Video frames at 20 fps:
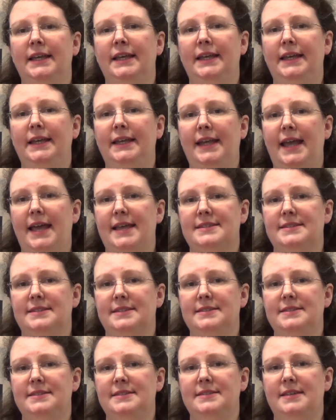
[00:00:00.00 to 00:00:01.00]
In
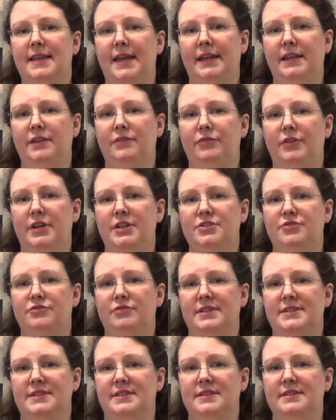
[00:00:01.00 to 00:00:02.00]
essence, any French
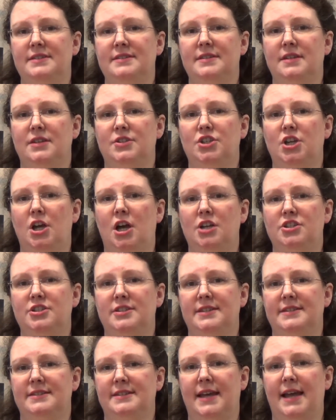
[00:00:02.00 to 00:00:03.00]
residents are charged
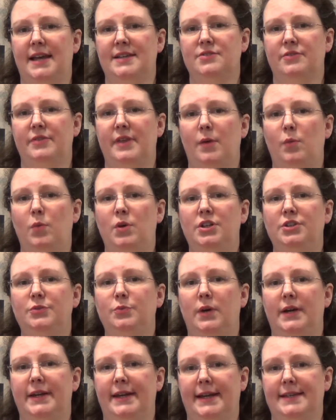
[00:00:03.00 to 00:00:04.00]
this tax on their
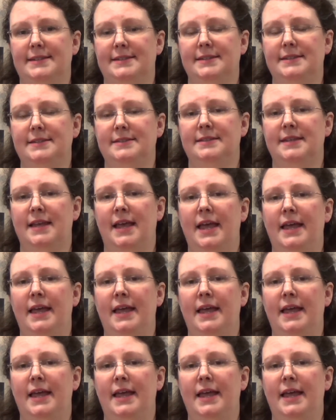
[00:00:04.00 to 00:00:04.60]
worldwide assets,